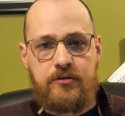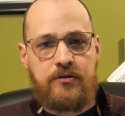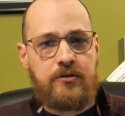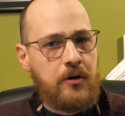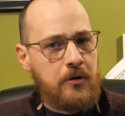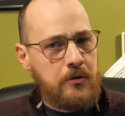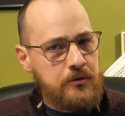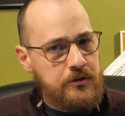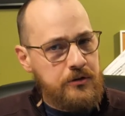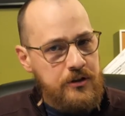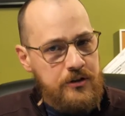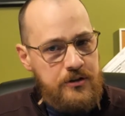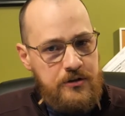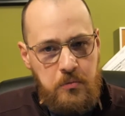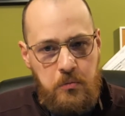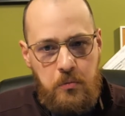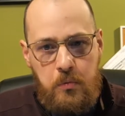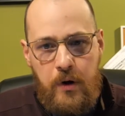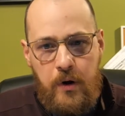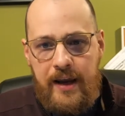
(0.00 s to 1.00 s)
Don't
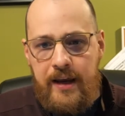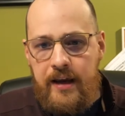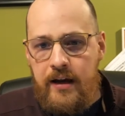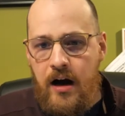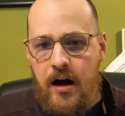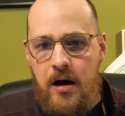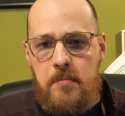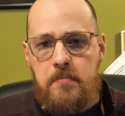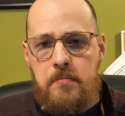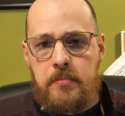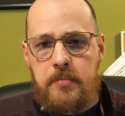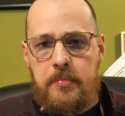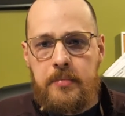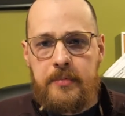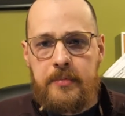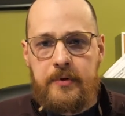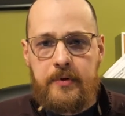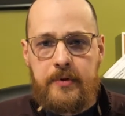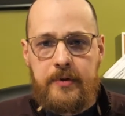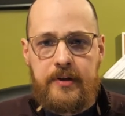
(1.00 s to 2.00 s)
just wake up
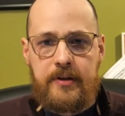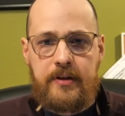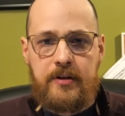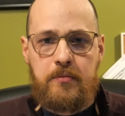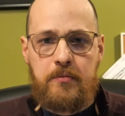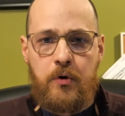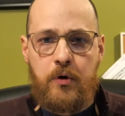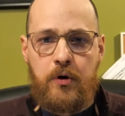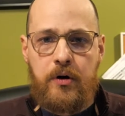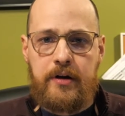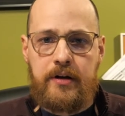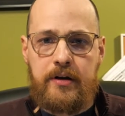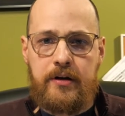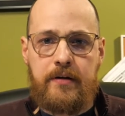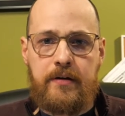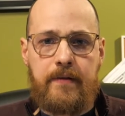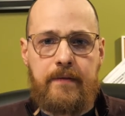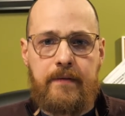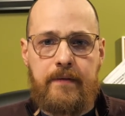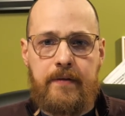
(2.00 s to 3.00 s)
in the morning